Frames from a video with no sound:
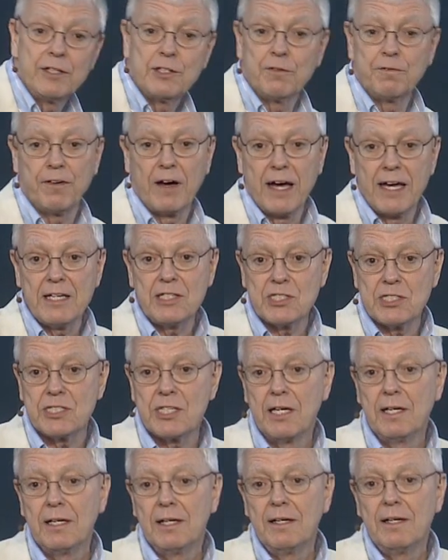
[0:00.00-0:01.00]
device
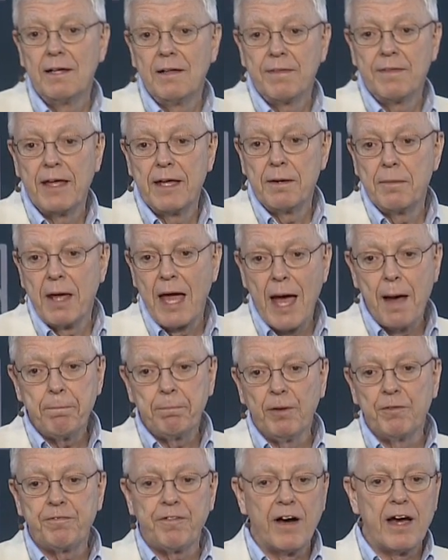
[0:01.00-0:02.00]
that
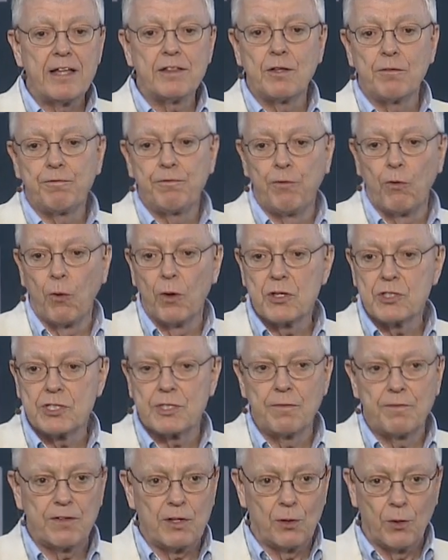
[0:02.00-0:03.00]
amplified the
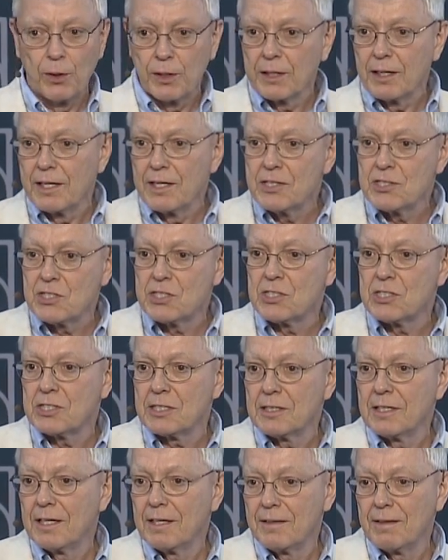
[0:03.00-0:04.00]
force of the
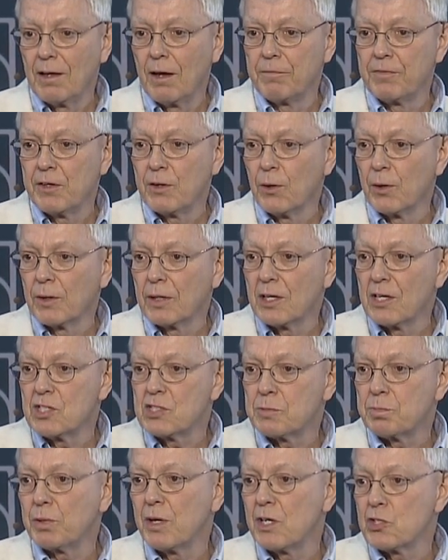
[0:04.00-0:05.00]
organist's
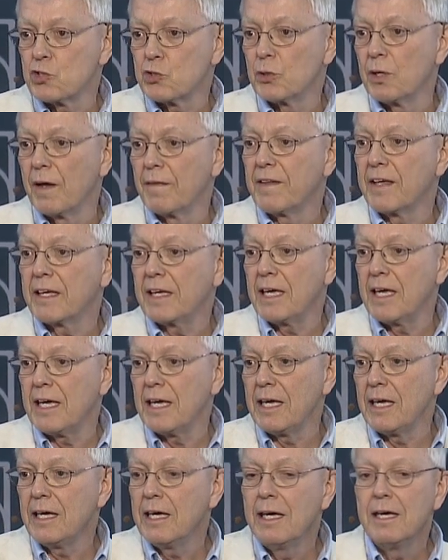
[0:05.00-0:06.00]
pressure on the
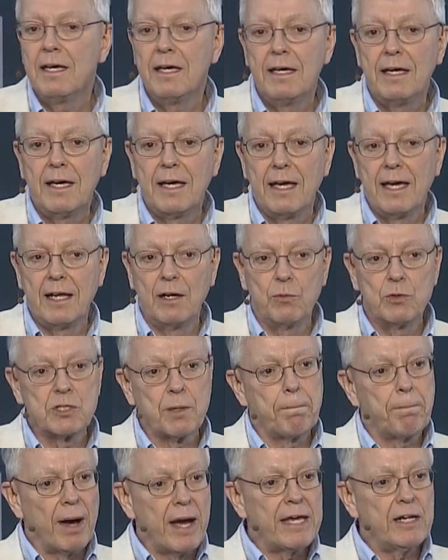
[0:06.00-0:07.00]
key, and it was
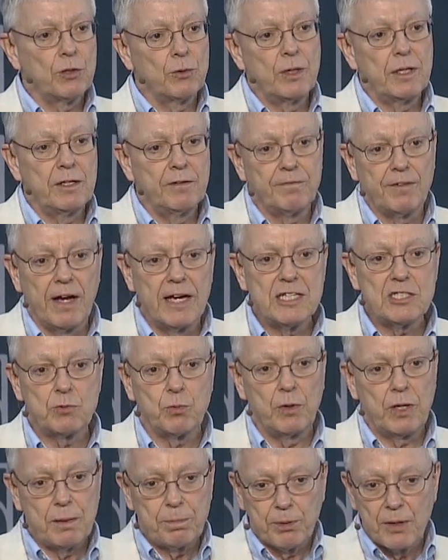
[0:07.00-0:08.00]
a binary device.
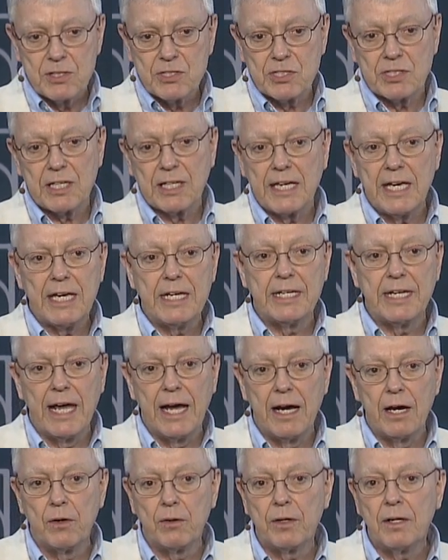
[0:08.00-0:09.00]
When he pressed the key
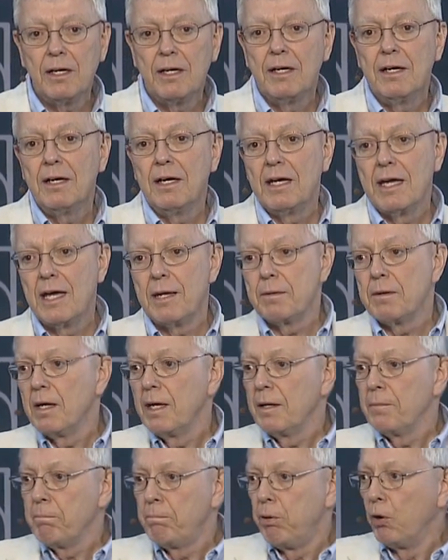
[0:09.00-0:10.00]
down, it
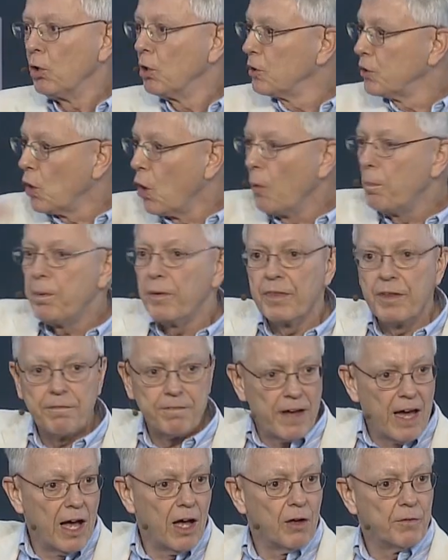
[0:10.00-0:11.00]
pulled open the
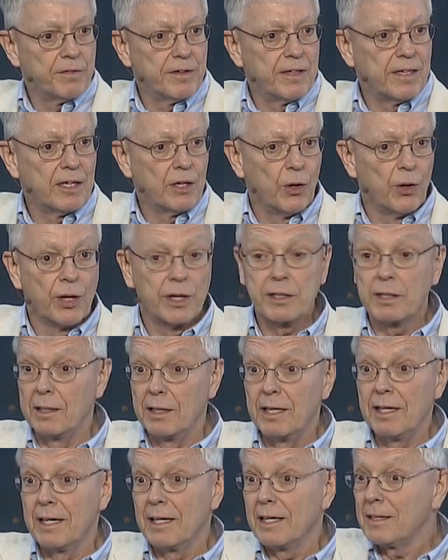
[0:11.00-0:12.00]
valve in the
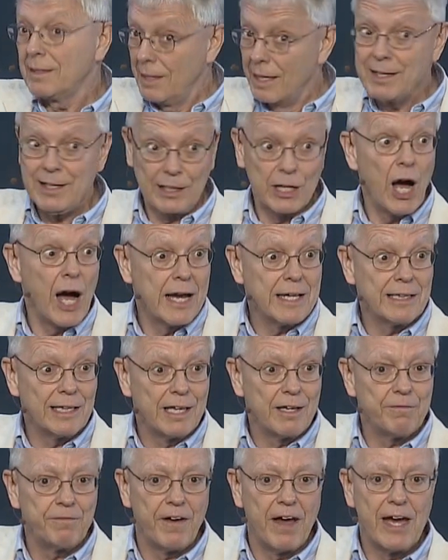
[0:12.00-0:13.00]
organ in a
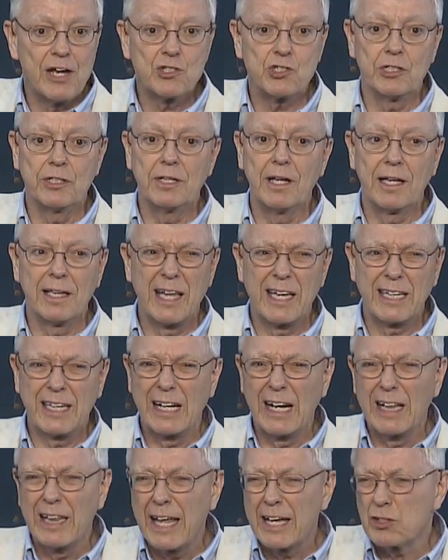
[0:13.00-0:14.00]
kindly fashion, not like
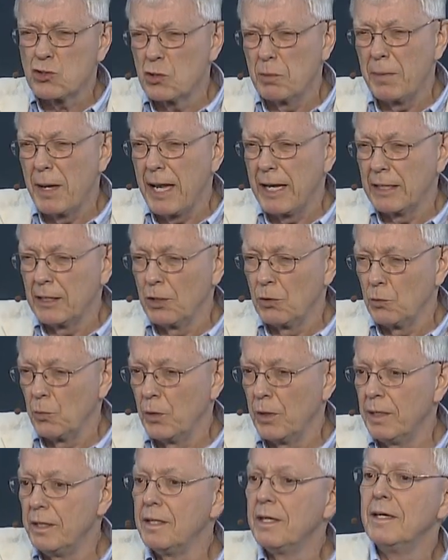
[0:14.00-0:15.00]
an electromagnet would,